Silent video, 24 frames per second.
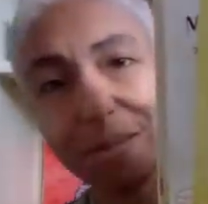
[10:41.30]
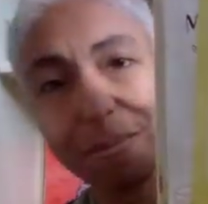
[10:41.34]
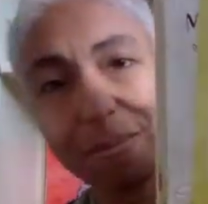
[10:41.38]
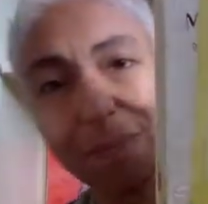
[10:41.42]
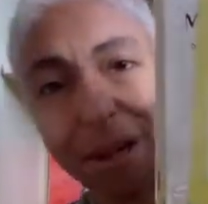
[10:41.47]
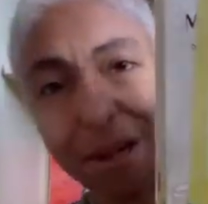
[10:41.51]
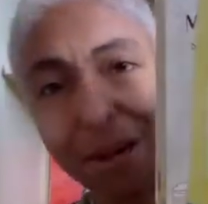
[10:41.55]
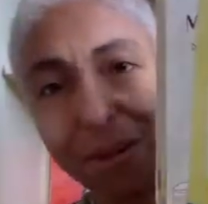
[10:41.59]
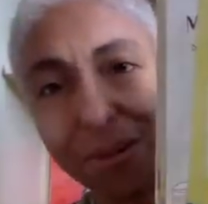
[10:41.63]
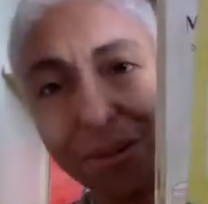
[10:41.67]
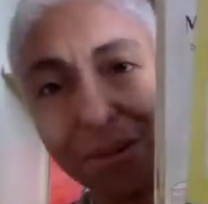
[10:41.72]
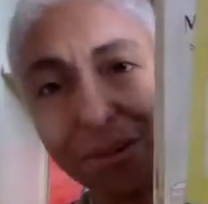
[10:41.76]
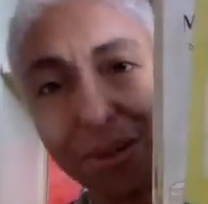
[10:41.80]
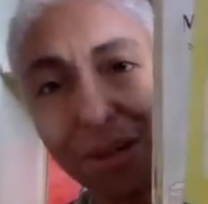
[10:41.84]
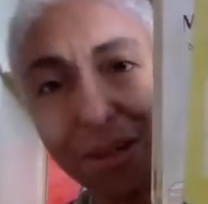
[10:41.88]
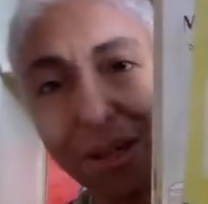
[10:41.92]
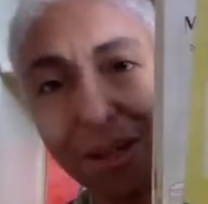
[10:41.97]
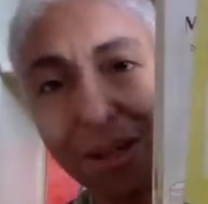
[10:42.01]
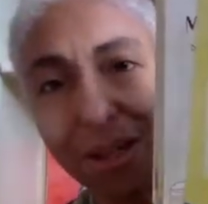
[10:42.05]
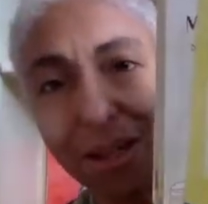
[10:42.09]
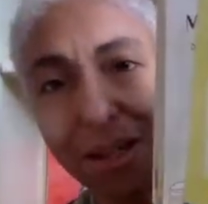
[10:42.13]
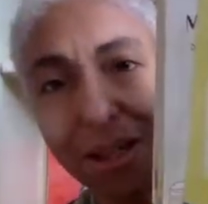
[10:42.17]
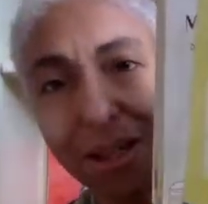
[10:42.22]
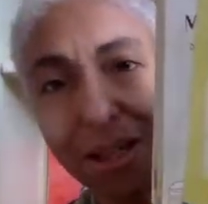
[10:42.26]
about
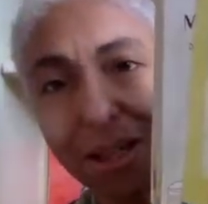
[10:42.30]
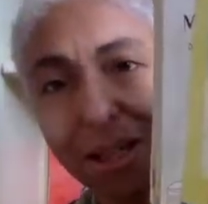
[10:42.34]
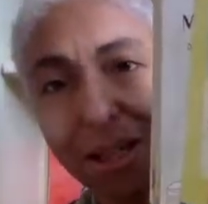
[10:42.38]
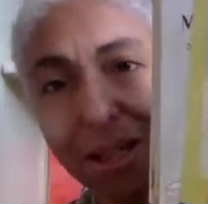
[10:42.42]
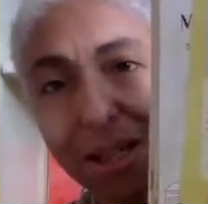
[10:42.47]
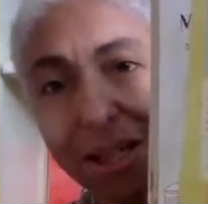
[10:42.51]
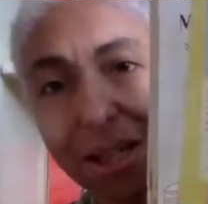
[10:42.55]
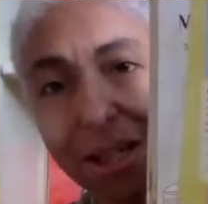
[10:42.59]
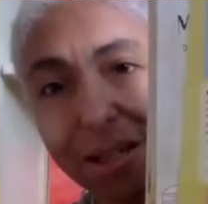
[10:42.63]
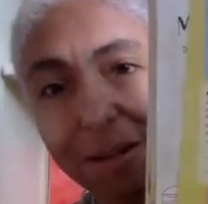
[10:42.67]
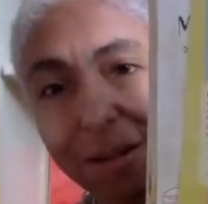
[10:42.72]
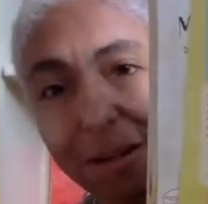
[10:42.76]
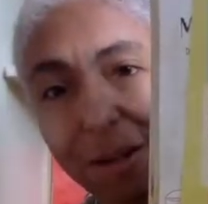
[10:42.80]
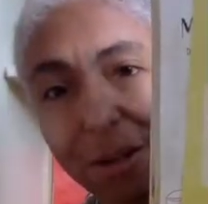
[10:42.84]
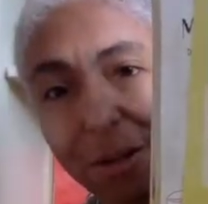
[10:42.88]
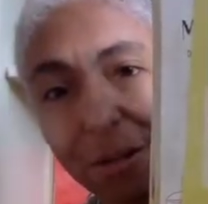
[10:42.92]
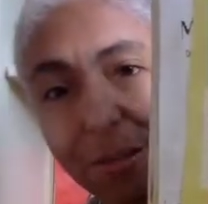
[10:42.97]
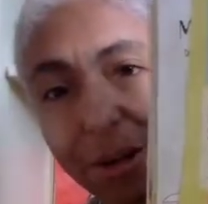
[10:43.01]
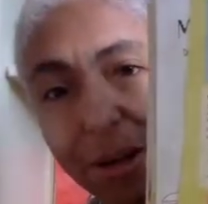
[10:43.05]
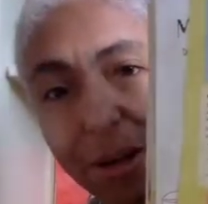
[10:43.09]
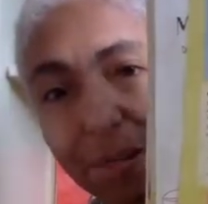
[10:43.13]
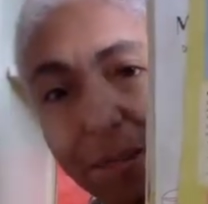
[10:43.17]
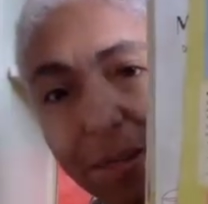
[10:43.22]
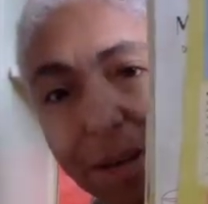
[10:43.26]
your
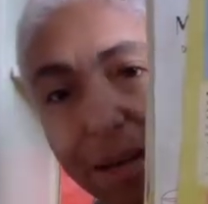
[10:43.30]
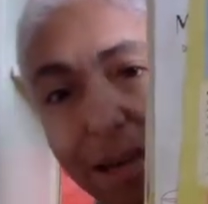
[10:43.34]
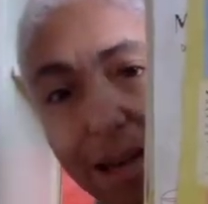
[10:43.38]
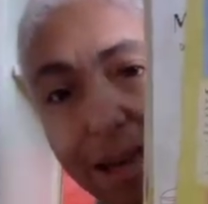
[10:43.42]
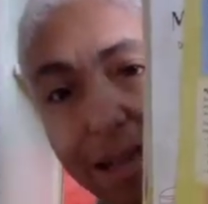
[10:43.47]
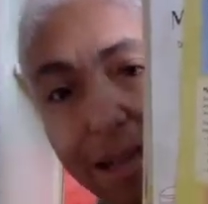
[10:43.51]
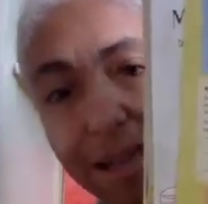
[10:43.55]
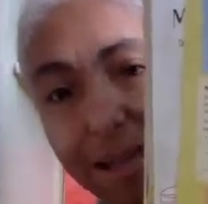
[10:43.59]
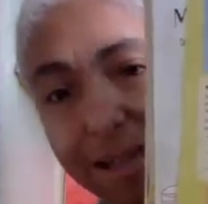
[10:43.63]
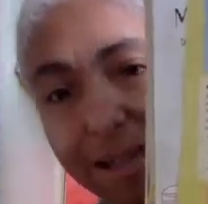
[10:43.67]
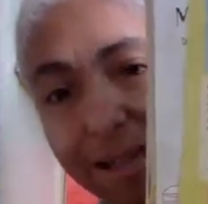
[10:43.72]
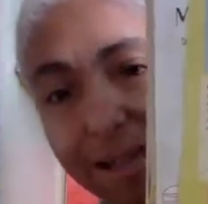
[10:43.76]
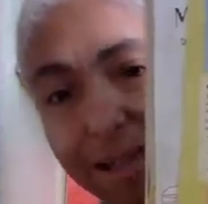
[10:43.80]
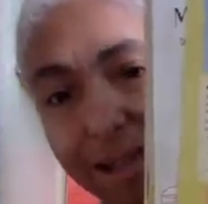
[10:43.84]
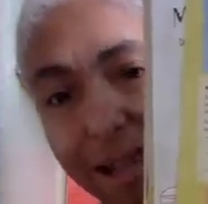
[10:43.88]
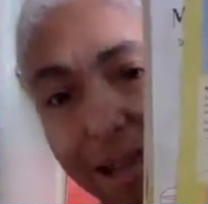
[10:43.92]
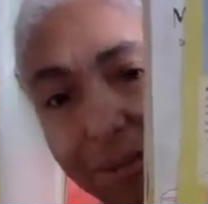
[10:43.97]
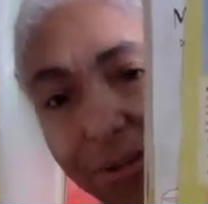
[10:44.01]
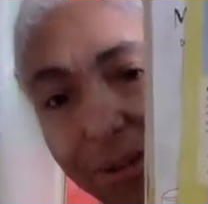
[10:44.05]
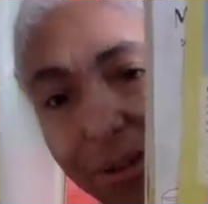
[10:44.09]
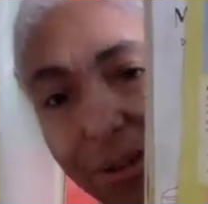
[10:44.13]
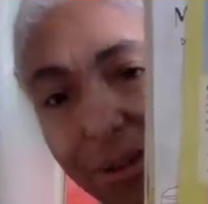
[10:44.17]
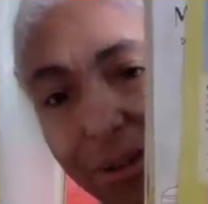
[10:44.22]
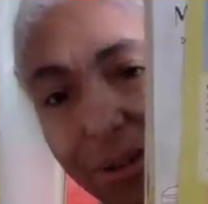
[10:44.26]
bread pet and
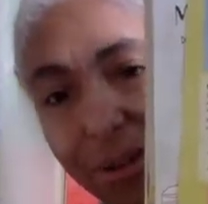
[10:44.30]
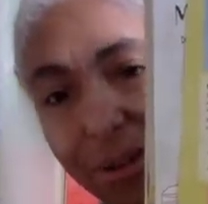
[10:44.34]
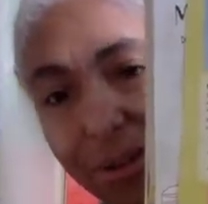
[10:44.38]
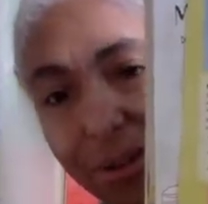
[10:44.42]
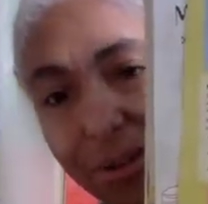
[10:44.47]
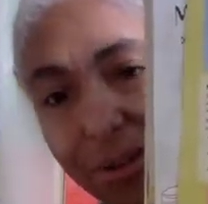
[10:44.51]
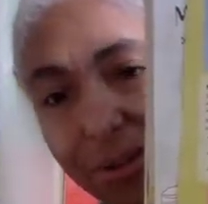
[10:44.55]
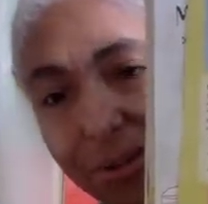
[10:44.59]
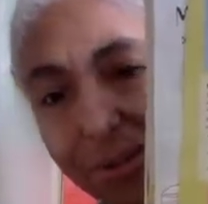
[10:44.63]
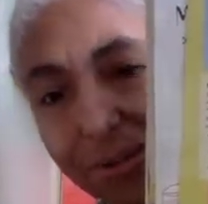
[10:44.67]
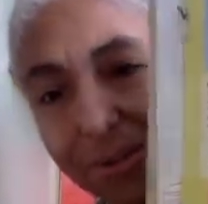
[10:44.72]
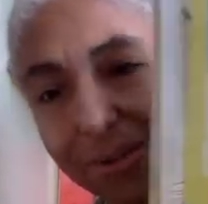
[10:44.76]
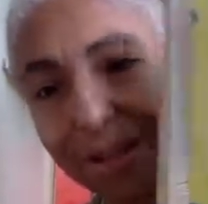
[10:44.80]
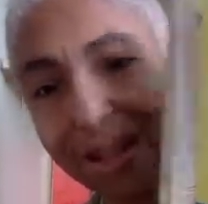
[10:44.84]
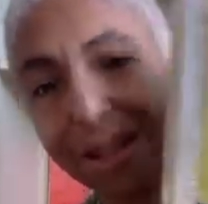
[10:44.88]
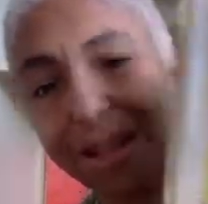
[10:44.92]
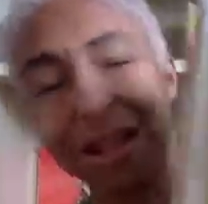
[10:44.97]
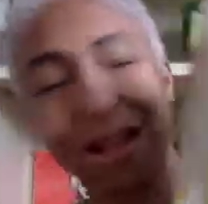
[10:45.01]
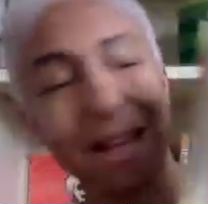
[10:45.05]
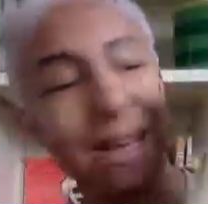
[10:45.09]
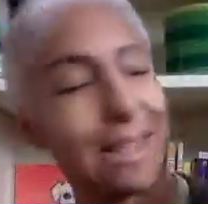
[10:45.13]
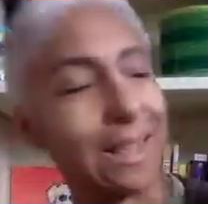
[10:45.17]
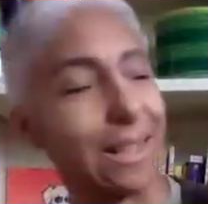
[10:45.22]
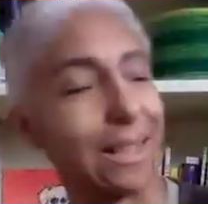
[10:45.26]
sourdough. And
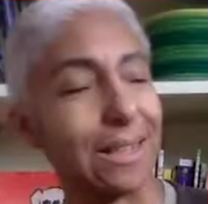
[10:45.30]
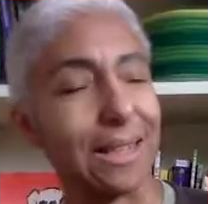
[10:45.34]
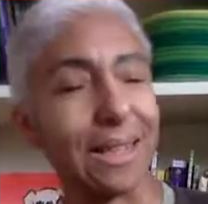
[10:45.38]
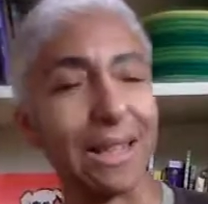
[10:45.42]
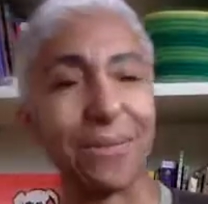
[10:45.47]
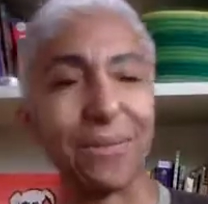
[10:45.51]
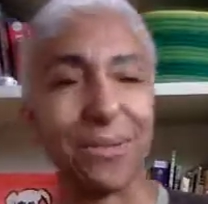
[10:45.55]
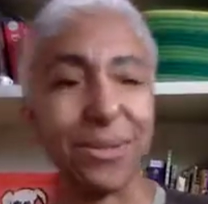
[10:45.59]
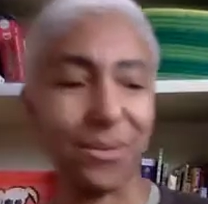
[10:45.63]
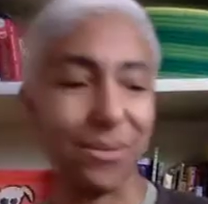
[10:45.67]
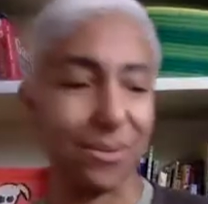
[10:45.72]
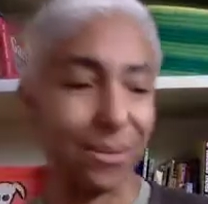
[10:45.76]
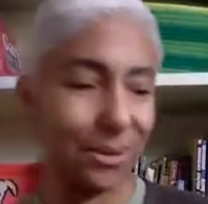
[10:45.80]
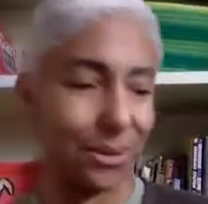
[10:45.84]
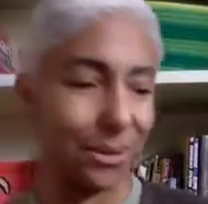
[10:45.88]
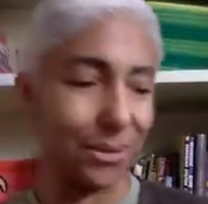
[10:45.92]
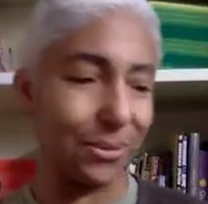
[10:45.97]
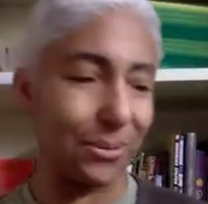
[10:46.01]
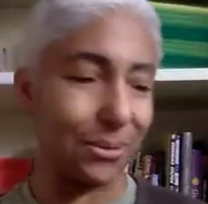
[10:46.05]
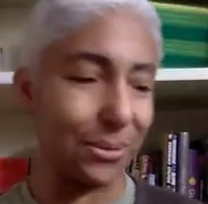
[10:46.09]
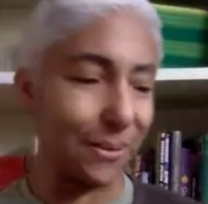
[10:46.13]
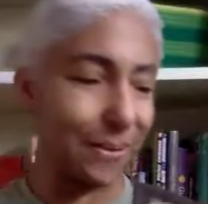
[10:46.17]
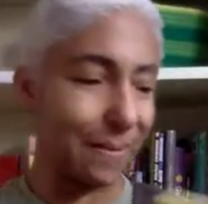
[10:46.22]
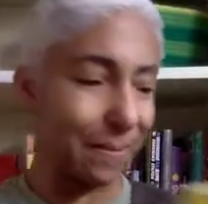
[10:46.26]
I thought that was really
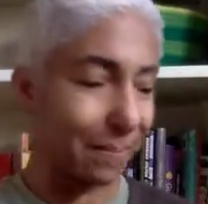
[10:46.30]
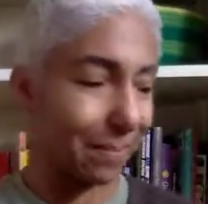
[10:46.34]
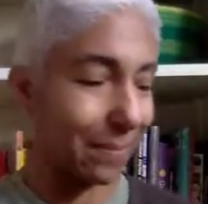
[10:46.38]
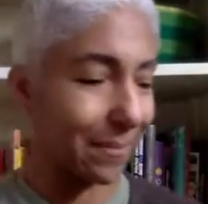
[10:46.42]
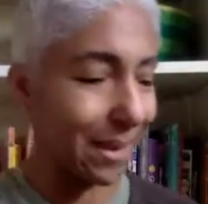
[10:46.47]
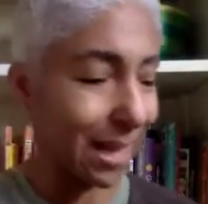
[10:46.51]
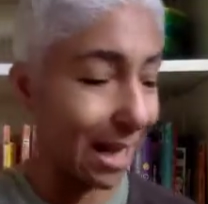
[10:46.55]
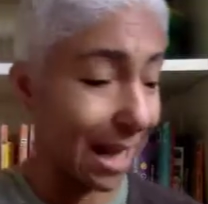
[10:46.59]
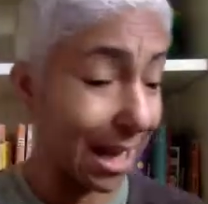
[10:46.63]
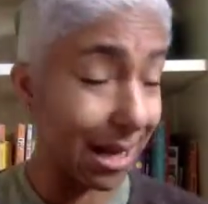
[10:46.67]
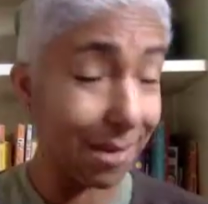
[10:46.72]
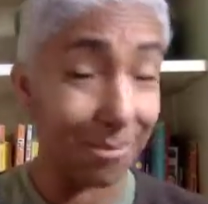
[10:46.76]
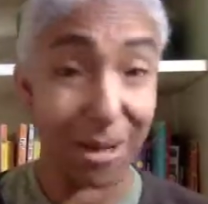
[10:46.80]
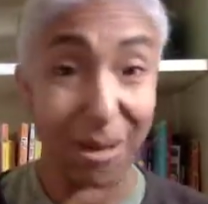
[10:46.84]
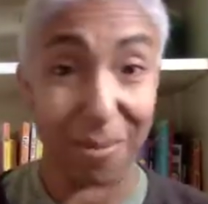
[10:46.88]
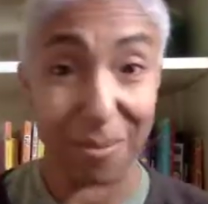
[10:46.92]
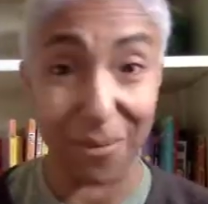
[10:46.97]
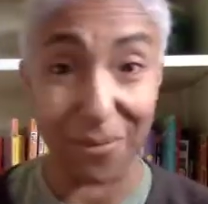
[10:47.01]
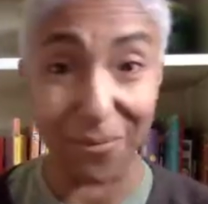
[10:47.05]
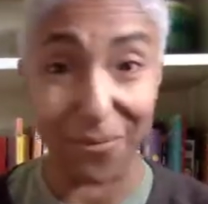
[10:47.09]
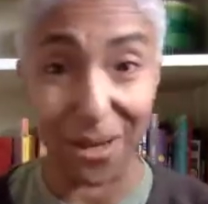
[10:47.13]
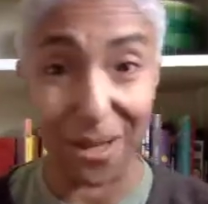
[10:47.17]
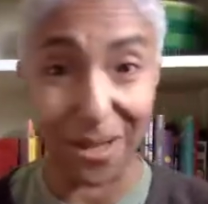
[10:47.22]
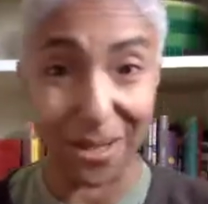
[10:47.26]
cool. And it might
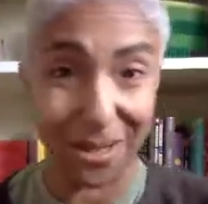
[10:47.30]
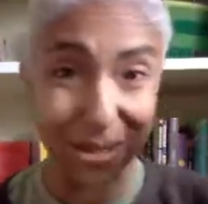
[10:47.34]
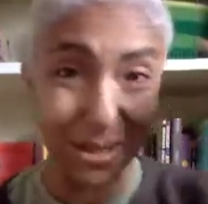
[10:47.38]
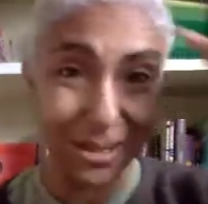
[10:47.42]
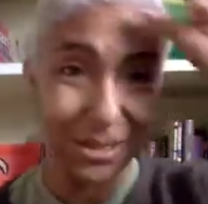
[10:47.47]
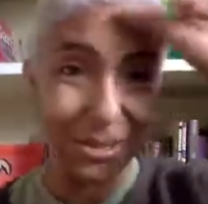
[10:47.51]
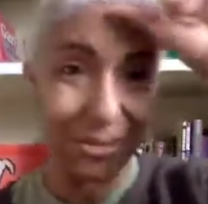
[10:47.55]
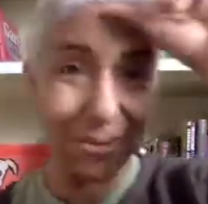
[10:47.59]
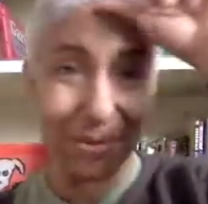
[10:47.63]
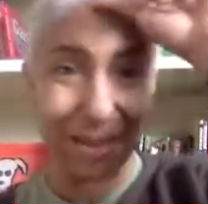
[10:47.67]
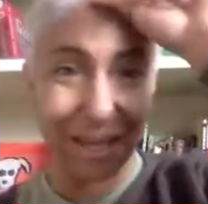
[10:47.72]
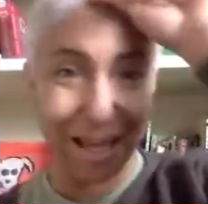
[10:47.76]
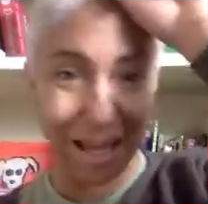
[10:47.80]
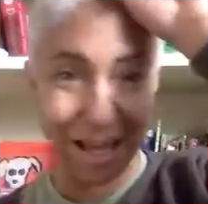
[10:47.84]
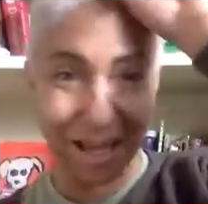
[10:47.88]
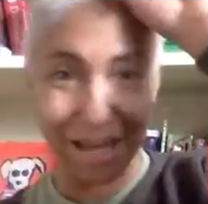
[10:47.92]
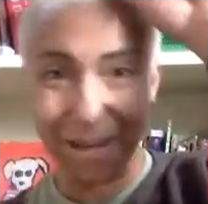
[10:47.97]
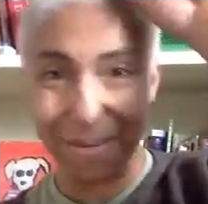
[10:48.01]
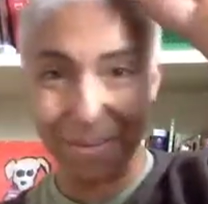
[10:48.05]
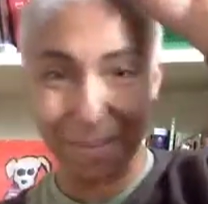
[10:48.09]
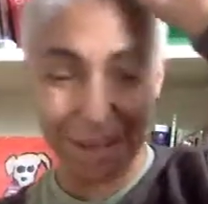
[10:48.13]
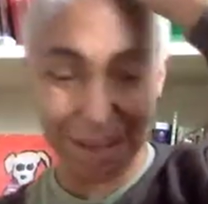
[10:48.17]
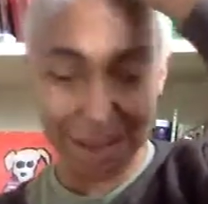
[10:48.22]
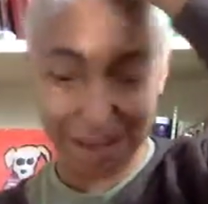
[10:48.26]
be fun to do that
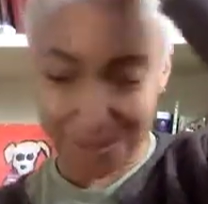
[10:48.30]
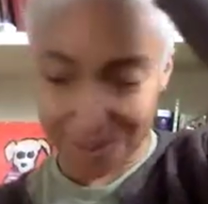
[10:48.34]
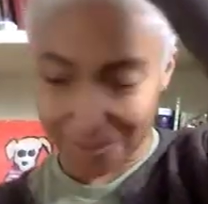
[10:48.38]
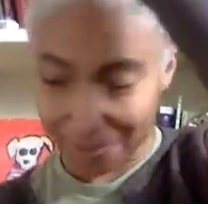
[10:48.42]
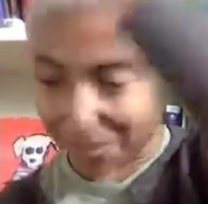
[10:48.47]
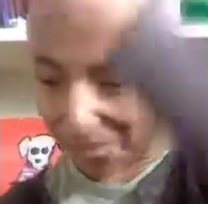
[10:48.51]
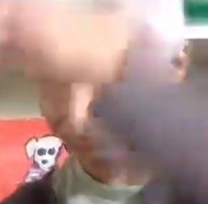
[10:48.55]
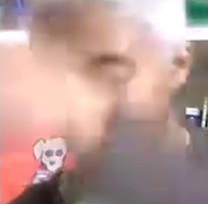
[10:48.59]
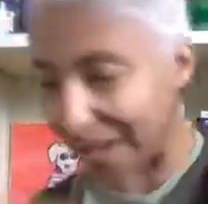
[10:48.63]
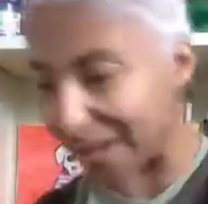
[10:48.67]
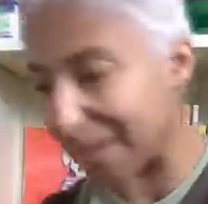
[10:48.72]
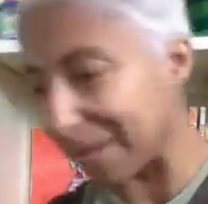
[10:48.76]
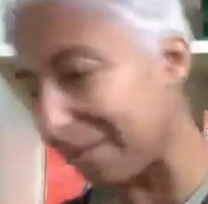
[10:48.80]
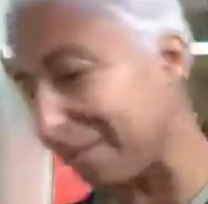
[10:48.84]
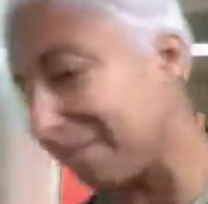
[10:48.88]
and bake some bread.